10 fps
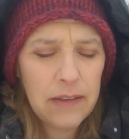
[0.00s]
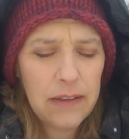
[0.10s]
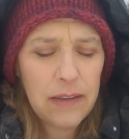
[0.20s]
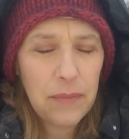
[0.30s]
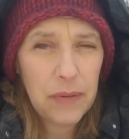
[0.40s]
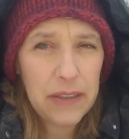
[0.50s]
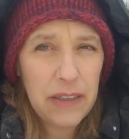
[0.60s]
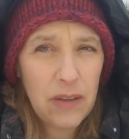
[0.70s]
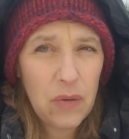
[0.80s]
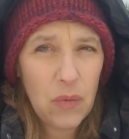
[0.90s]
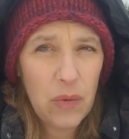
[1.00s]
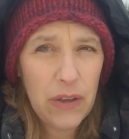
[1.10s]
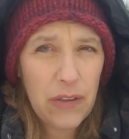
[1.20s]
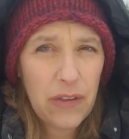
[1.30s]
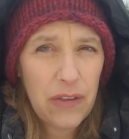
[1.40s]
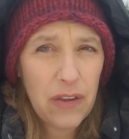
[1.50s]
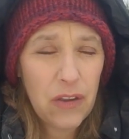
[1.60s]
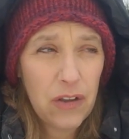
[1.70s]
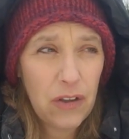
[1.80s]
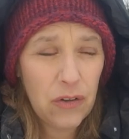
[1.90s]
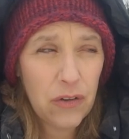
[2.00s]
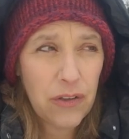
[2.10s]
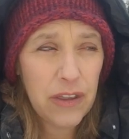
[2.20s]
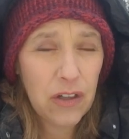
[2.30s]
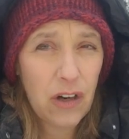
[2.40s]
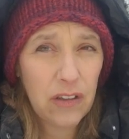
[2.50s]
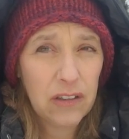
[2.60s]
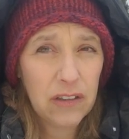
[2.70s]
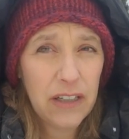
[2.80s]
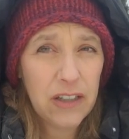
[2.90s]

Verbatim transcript: deeply with the earth and the garden,